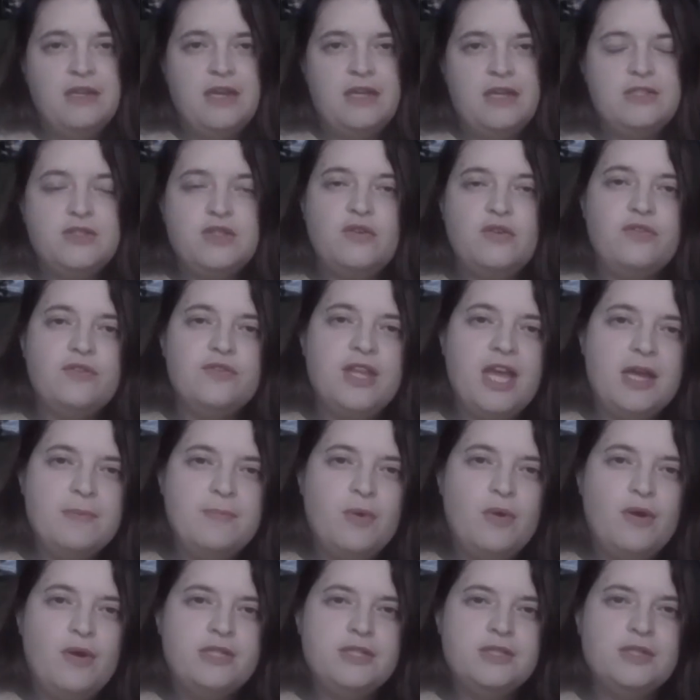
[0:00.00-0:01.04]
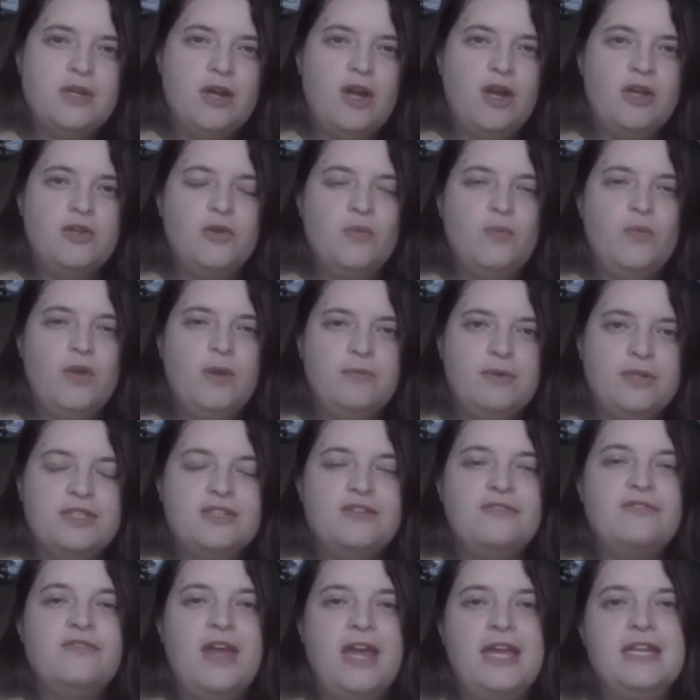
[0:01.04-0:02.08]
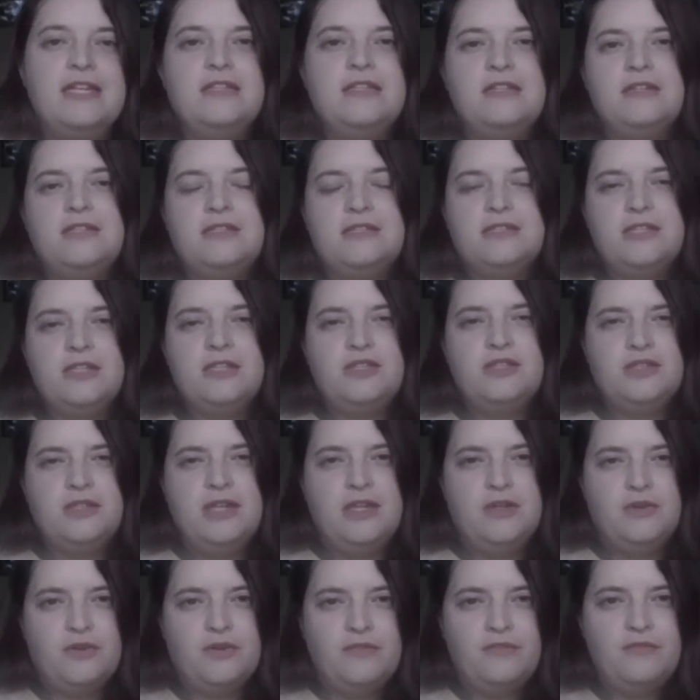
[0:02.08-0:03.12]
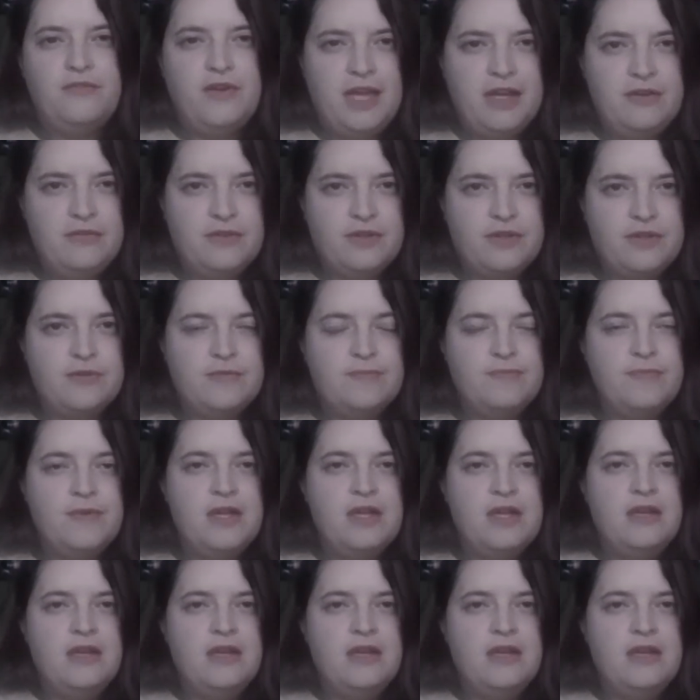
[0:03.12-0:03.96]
And so from that point on, we were defending a decision in our favor.